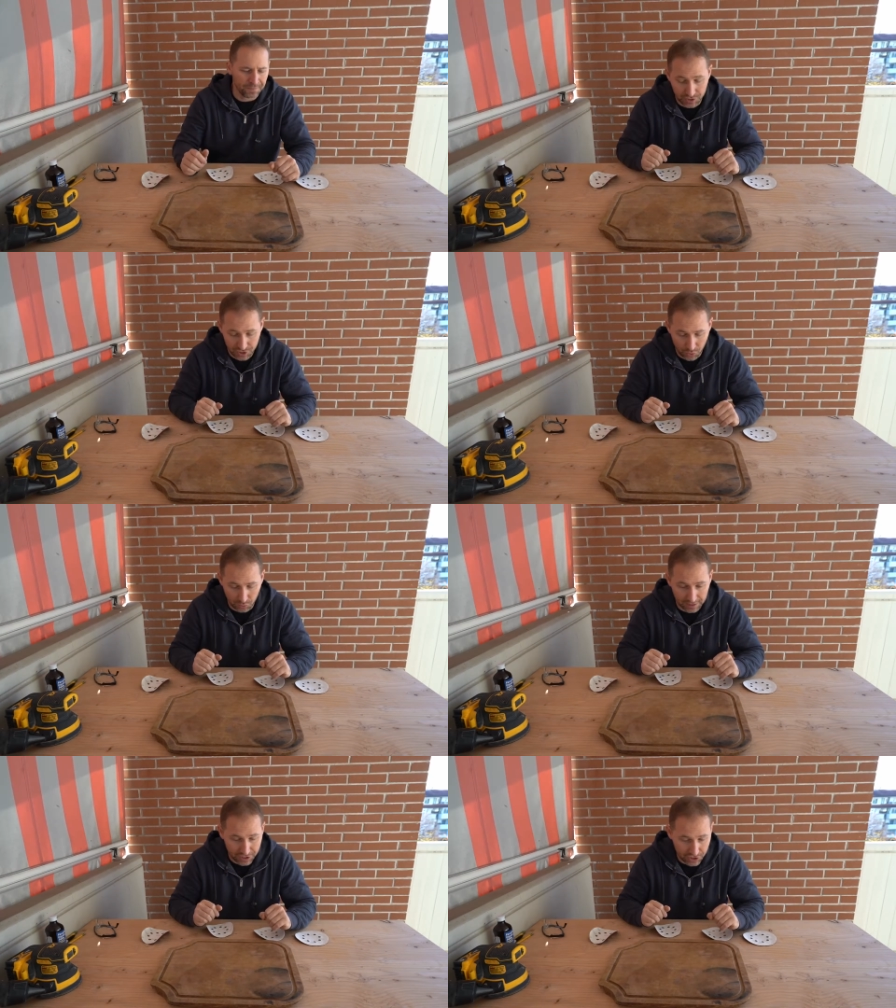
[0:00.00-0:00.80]
So
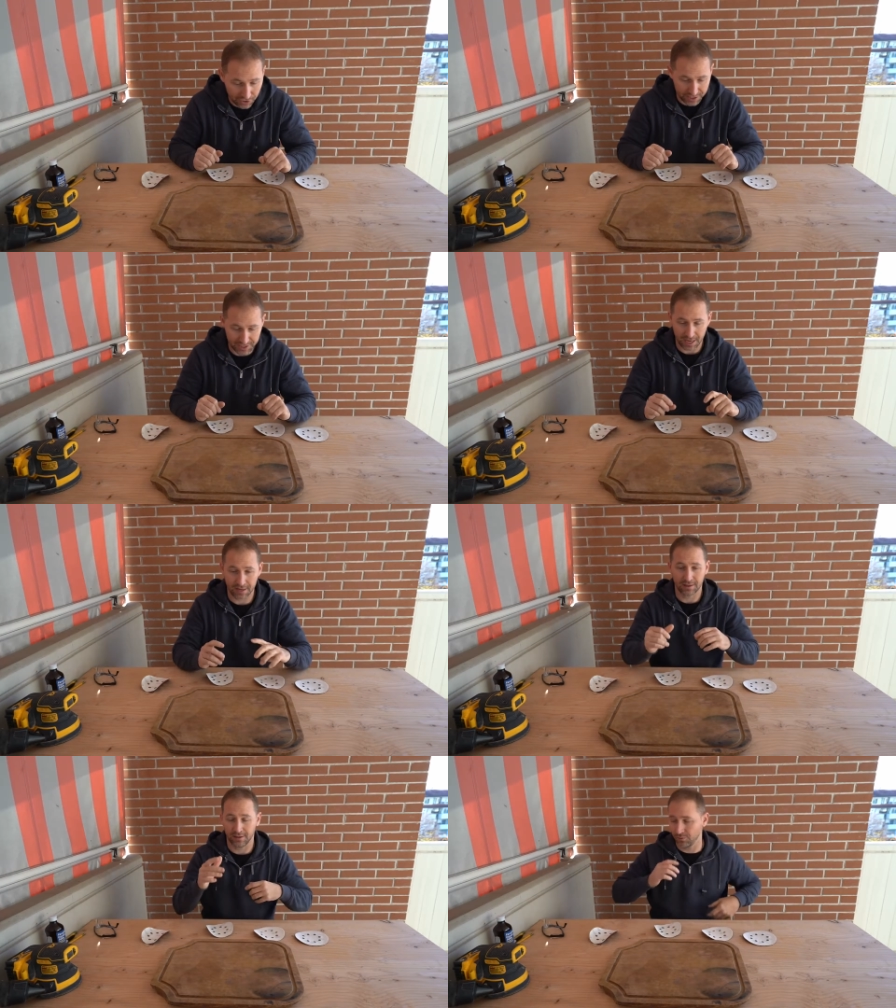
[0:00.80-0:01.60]
let's start
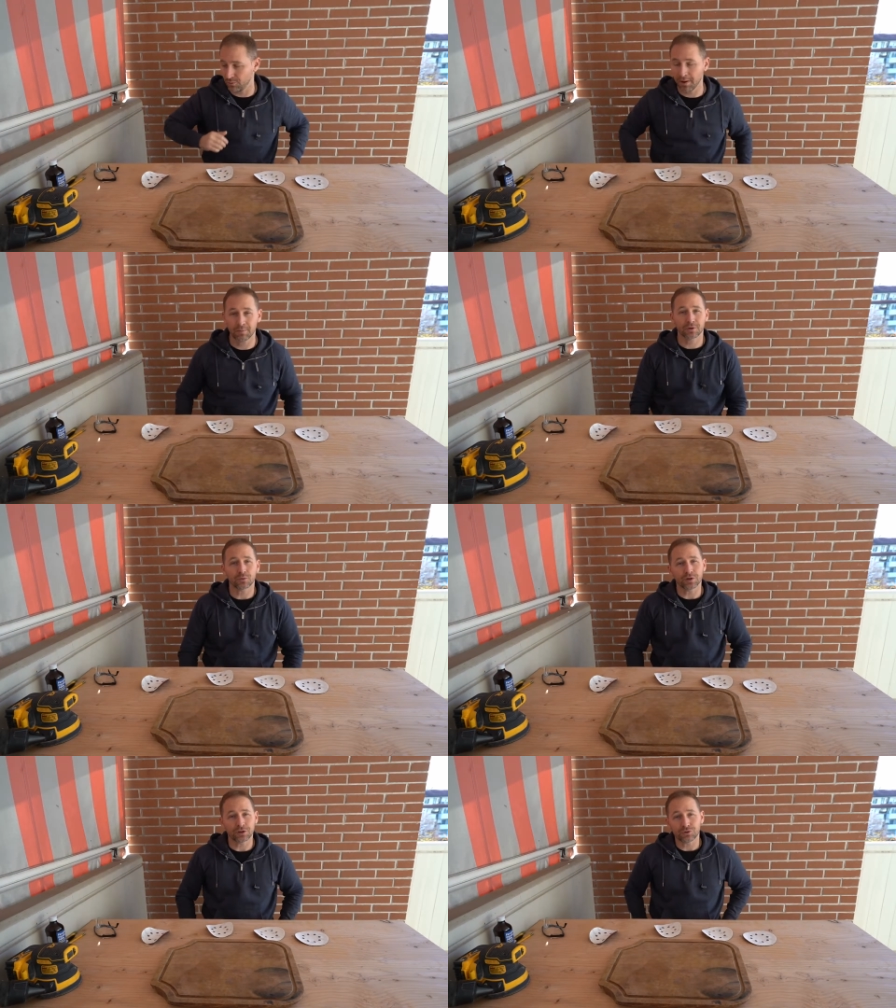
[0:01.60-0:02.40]
sanding. Remember,
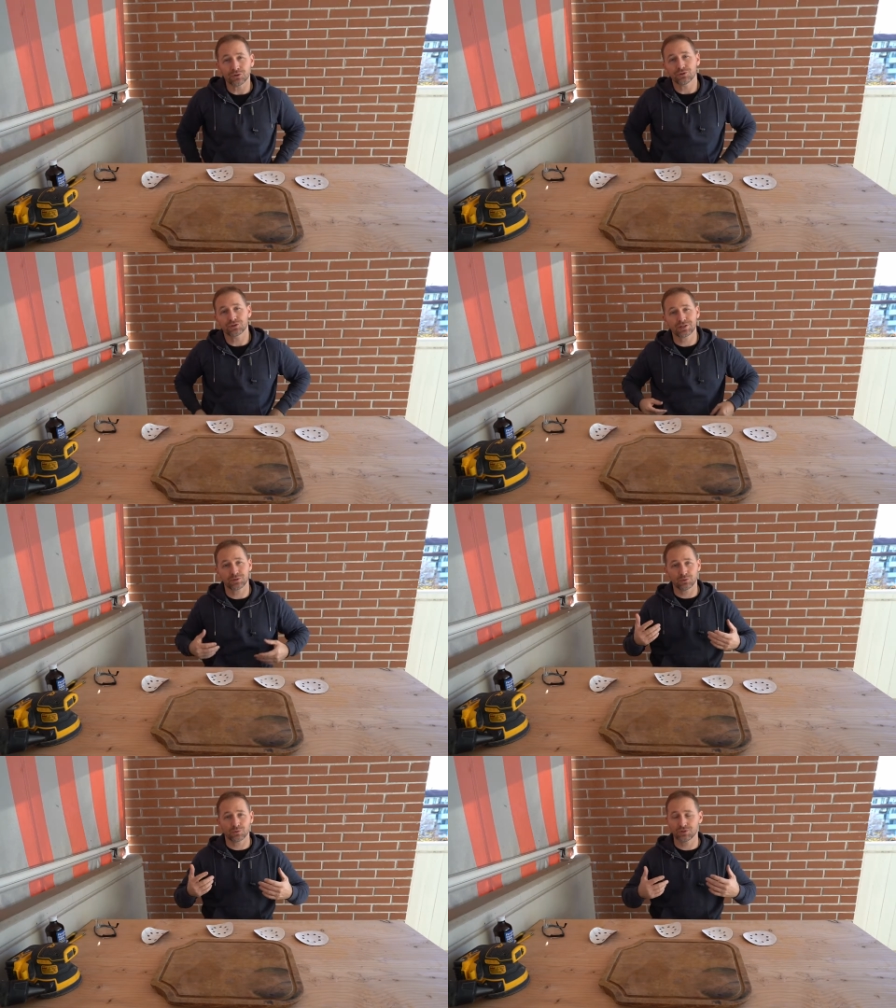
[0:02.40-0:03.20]
when you use
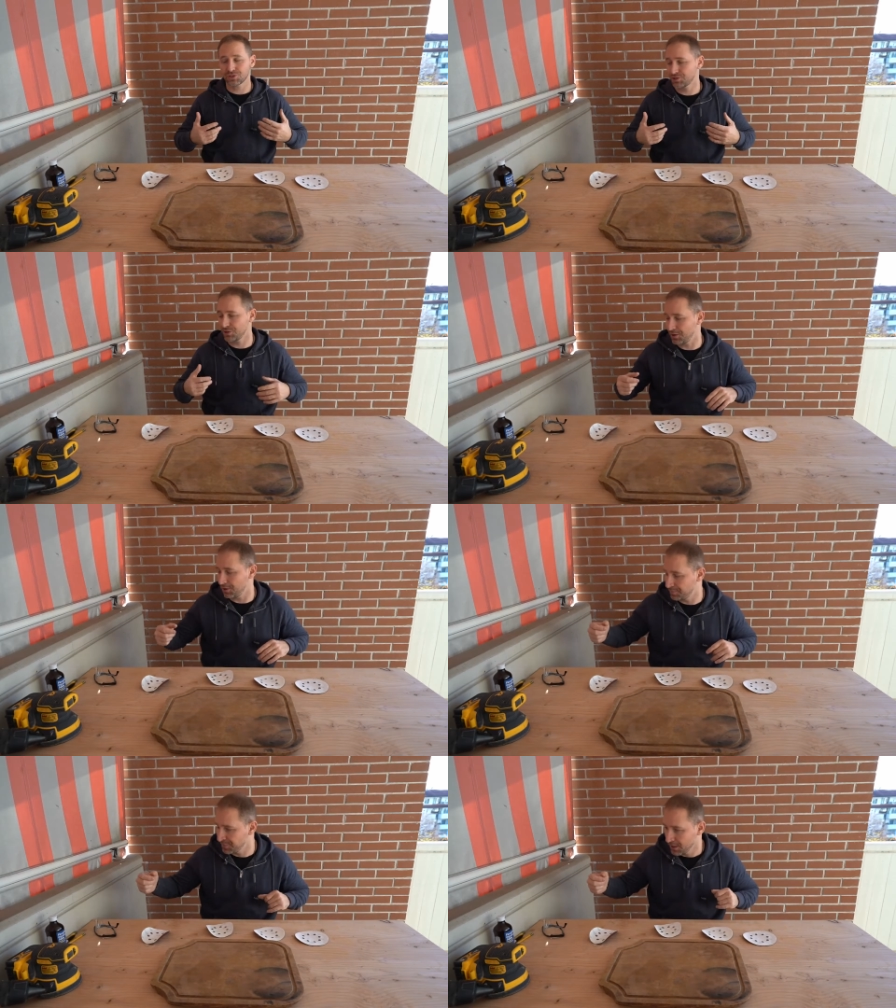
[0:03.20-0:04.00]
tools,
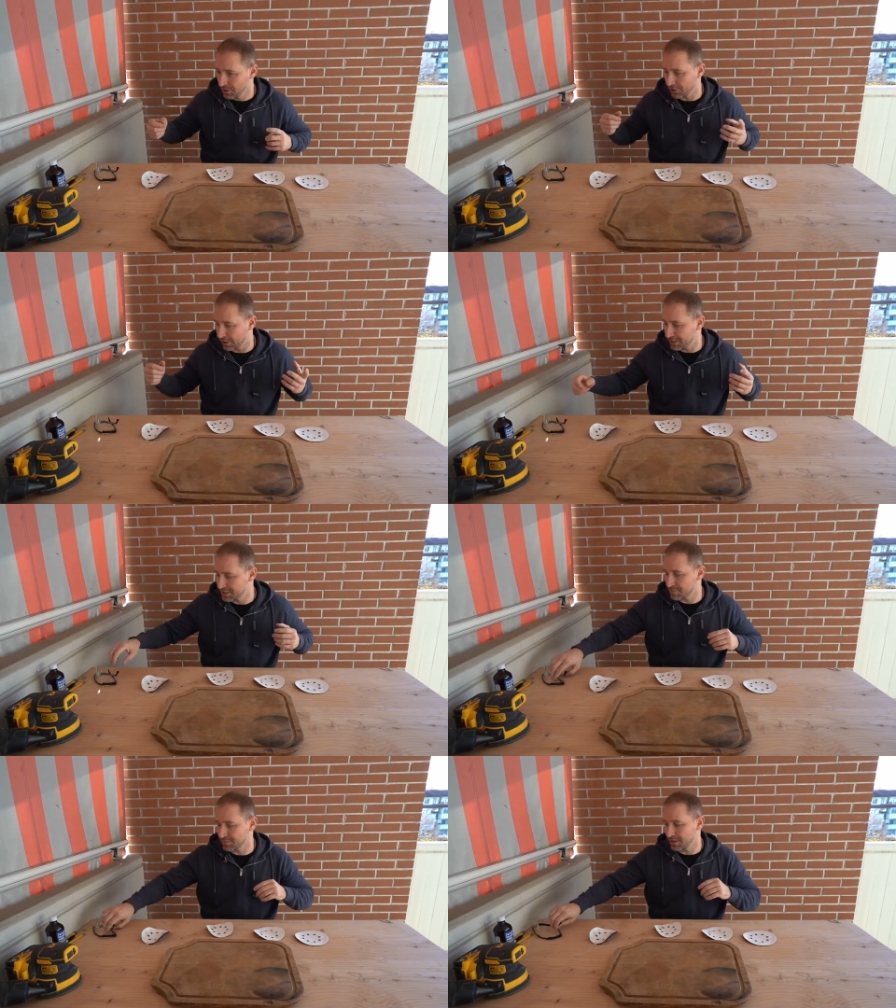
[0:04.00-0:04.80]
you're going to need
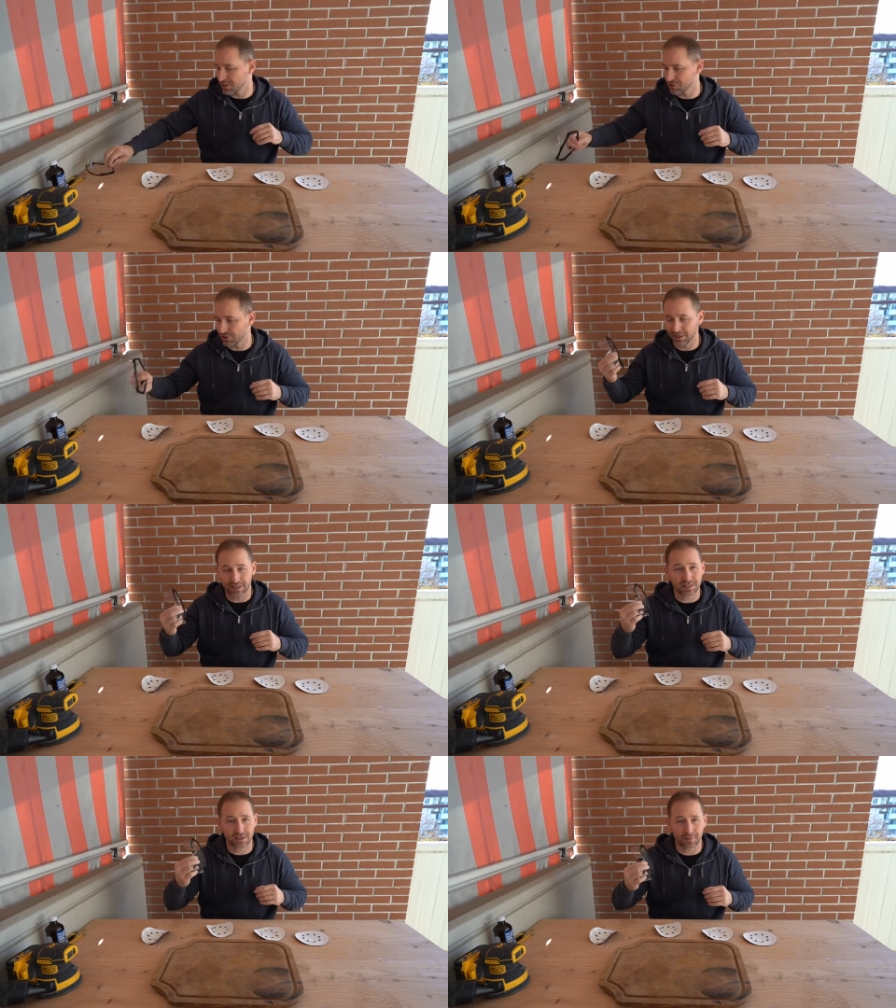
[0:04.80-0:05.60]
some things. You're going to
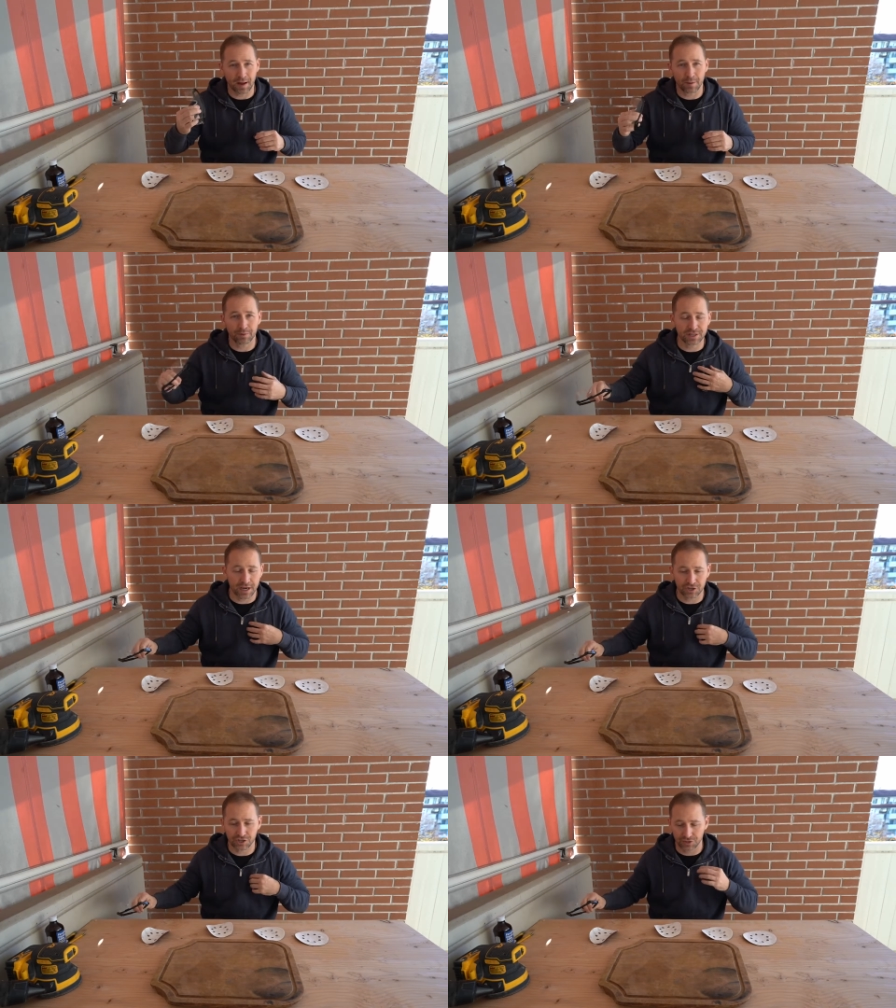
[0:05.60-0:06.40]
need some eye
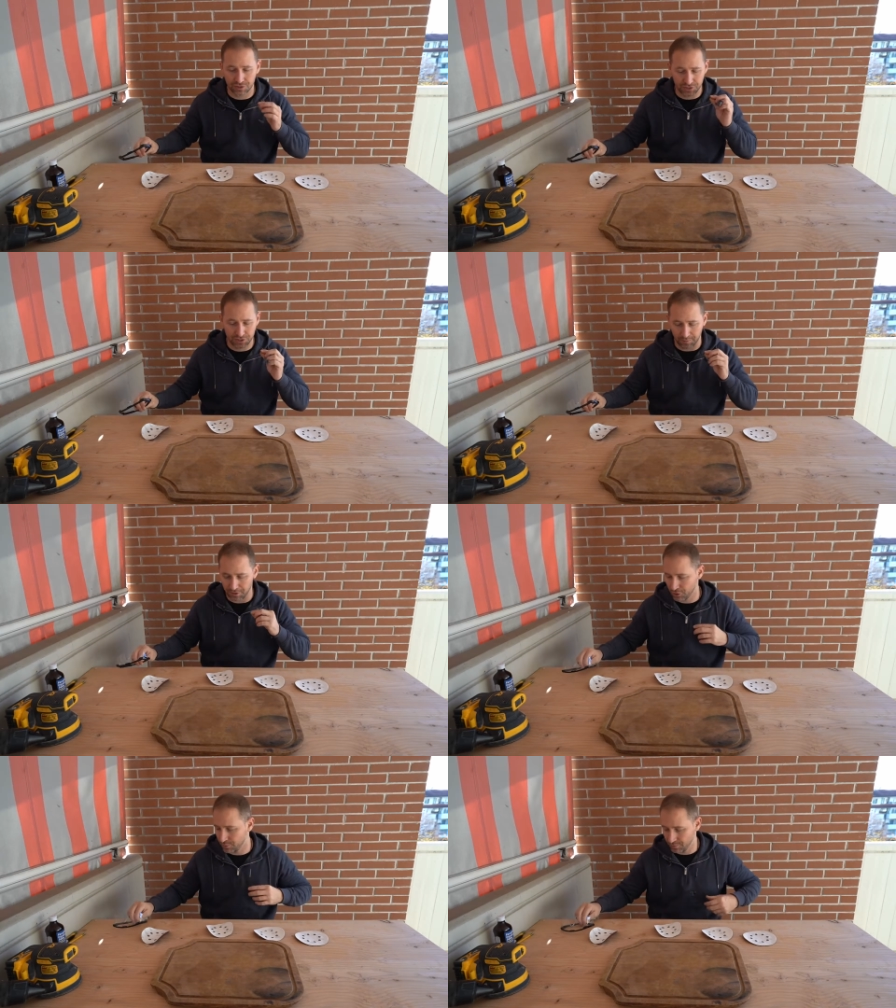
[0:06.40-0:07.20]
protection, some
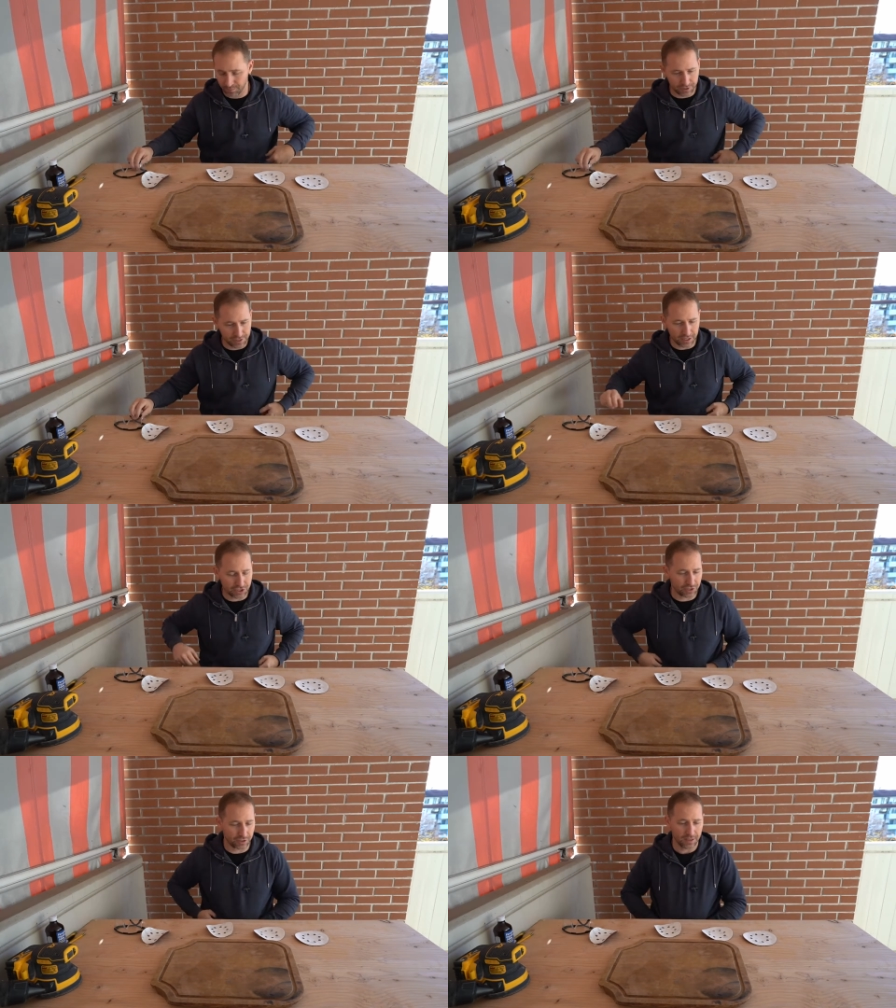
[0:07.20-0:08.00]
ear protection,